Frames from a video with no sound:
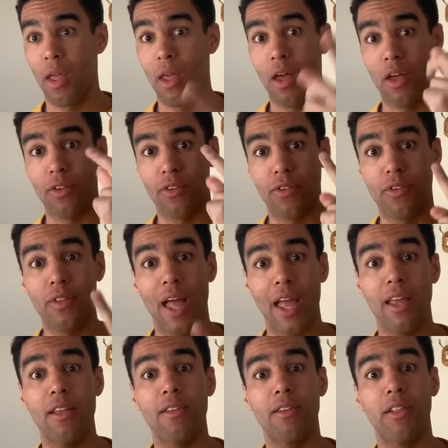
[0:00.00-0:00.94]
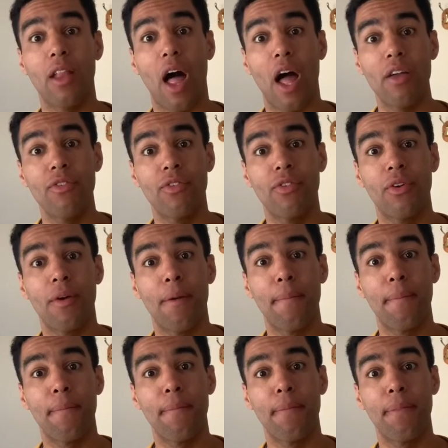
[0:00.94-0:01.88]
At stake is life,
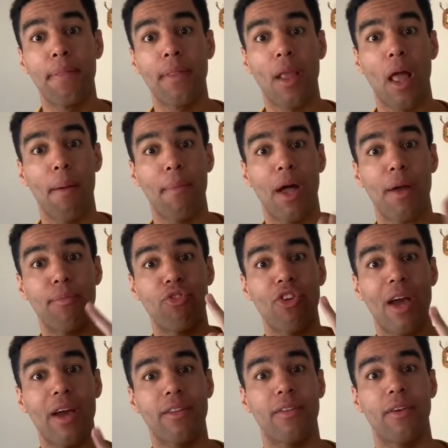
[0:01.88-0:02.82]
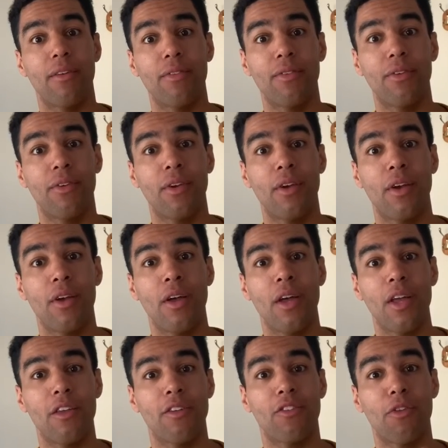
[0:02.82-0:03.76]
and my objective
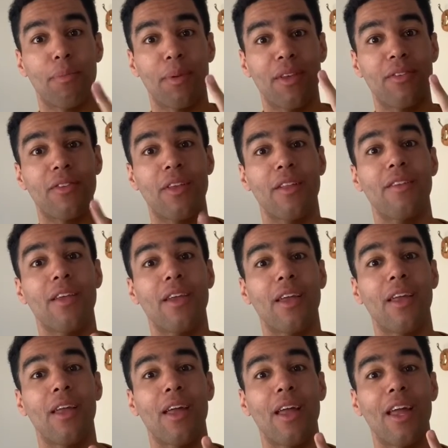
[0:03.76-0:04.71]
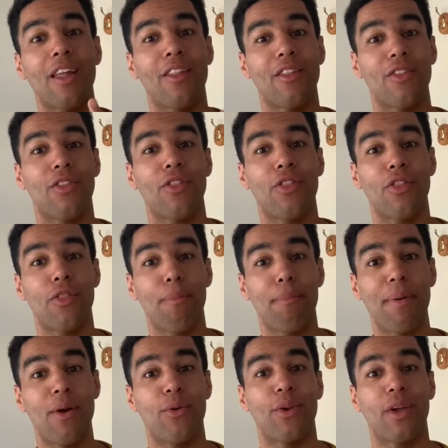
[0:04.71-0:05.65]
is to be sitting in the
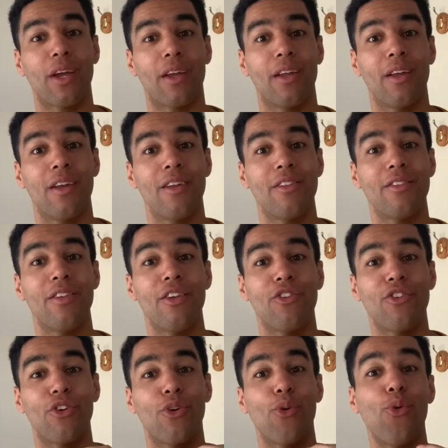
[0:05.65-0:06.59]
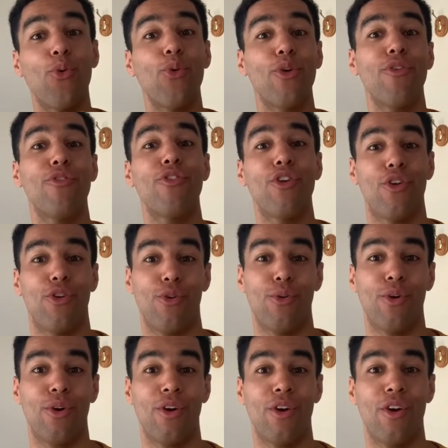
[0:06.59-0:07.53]
building teaching all of
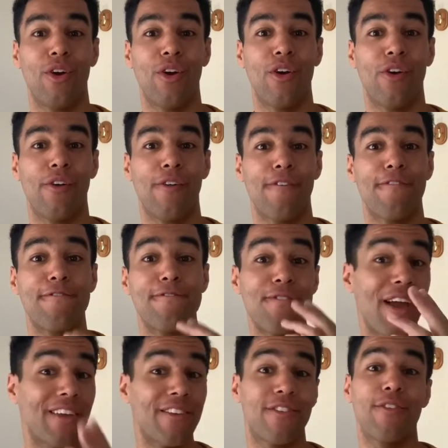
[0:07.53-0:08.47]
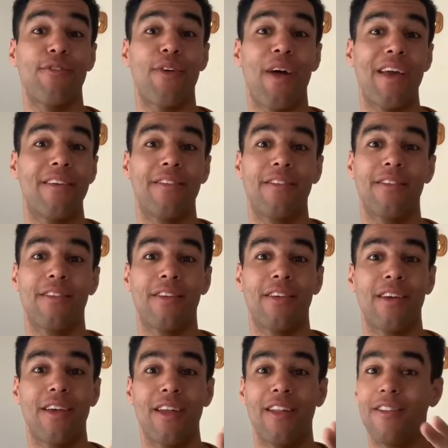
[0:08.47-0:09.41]
you face to face
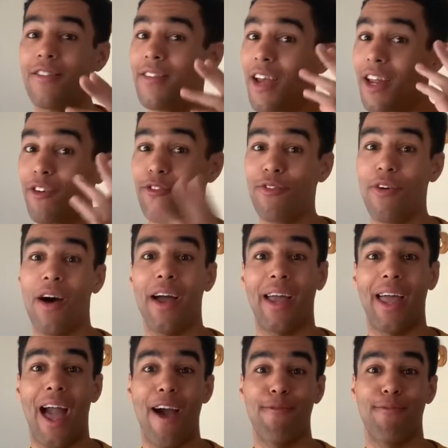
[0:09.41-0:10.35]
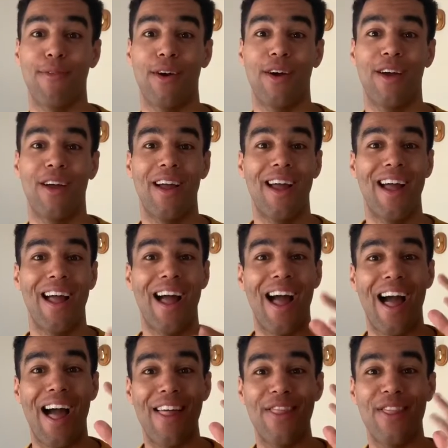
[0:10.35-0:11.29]
instead of via camera.
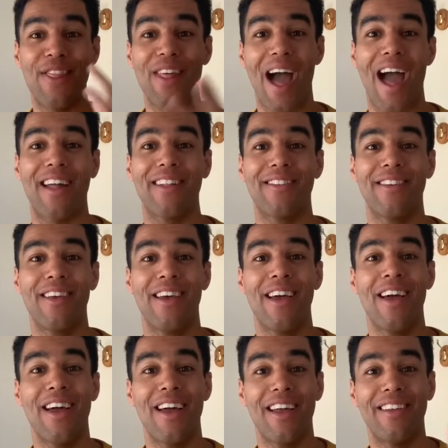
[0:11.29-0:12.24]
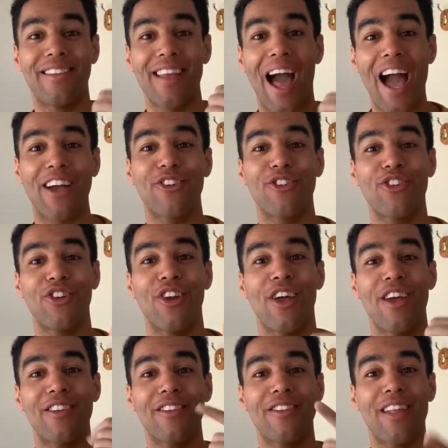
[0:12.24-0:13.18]
And that is action,
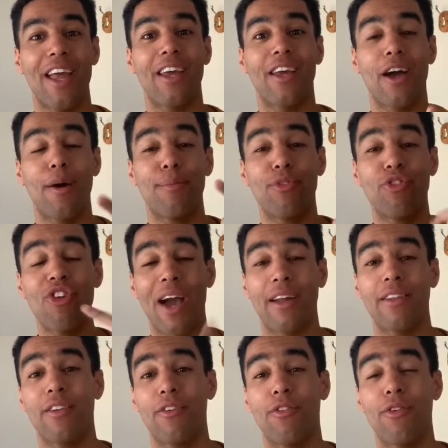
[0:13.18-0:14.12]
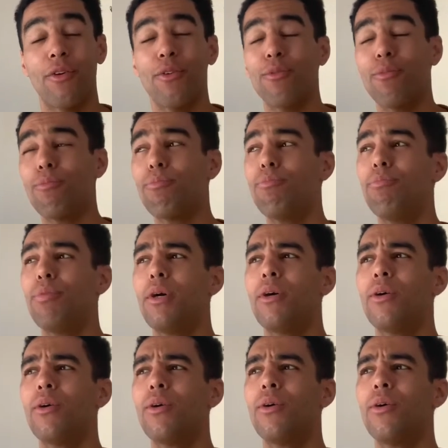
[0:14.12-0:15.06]
stake, objective. But